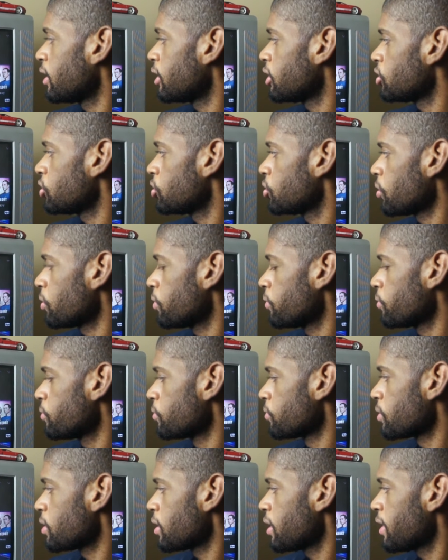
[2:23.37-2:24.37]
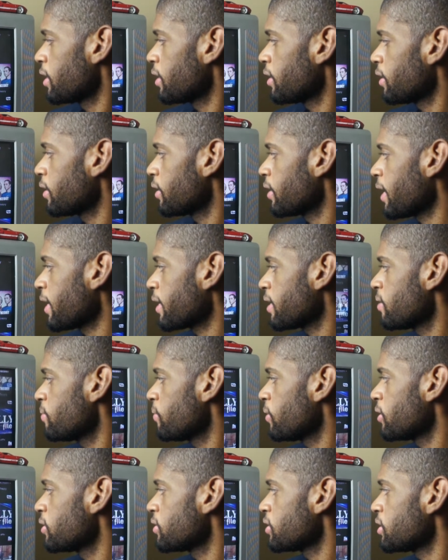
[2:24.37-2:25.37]
shows that come
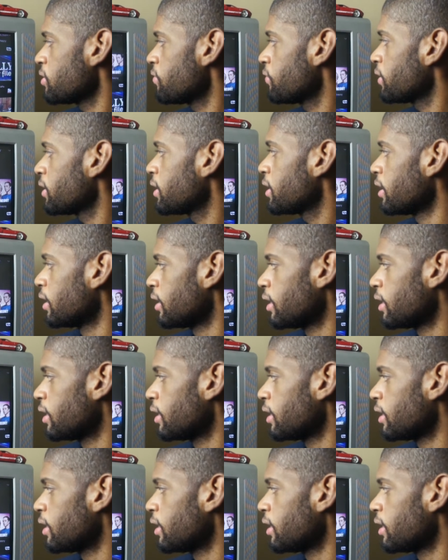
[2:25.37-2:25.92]
on TV.